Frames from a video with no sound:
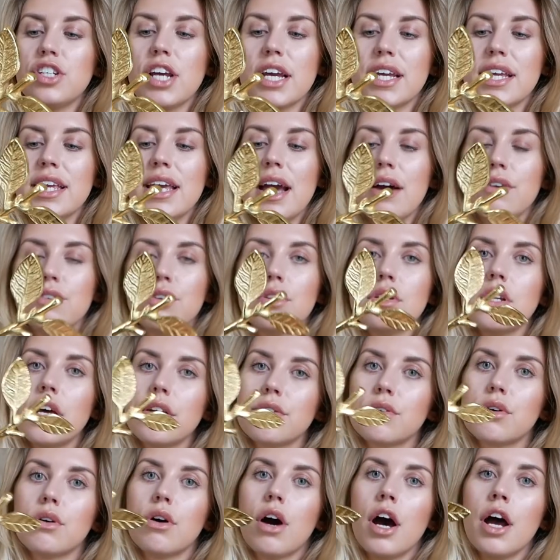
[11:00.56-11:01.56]
checking out your
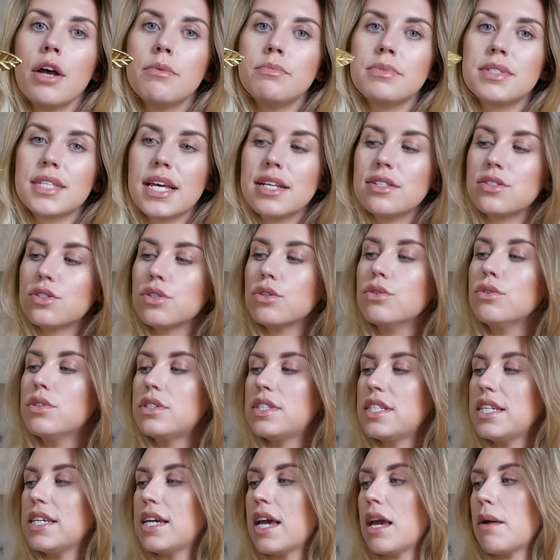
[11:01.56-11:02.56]
local HomeSense or
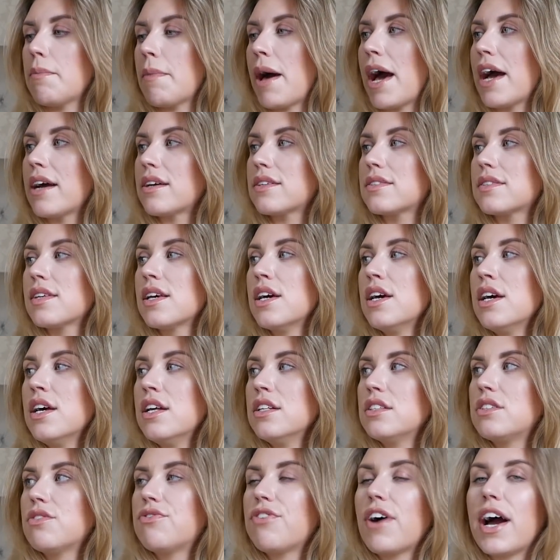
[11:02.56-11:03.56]
TK Maxx
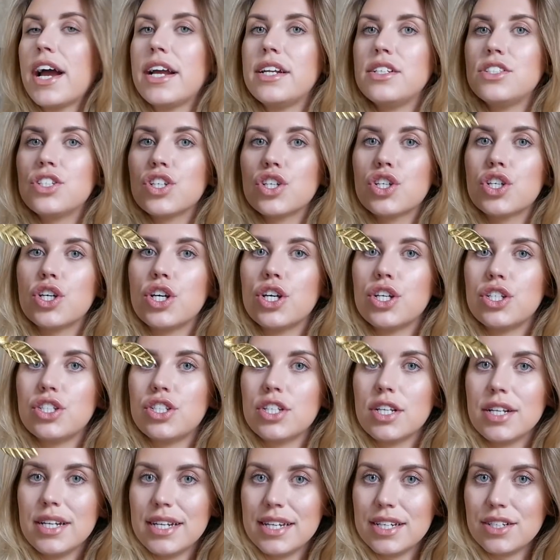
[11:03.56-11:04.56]
to find
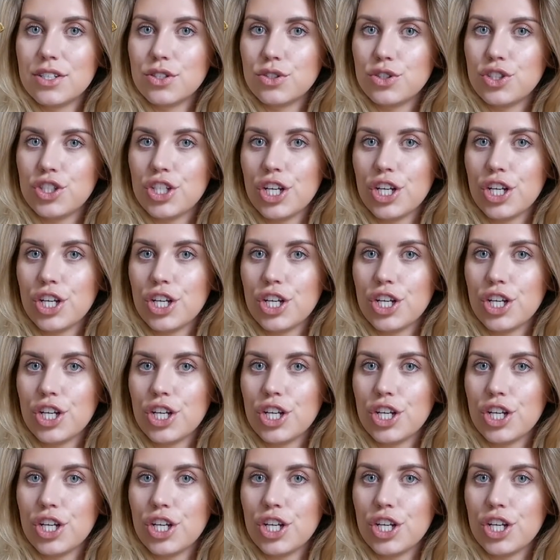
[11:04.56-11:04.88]
good little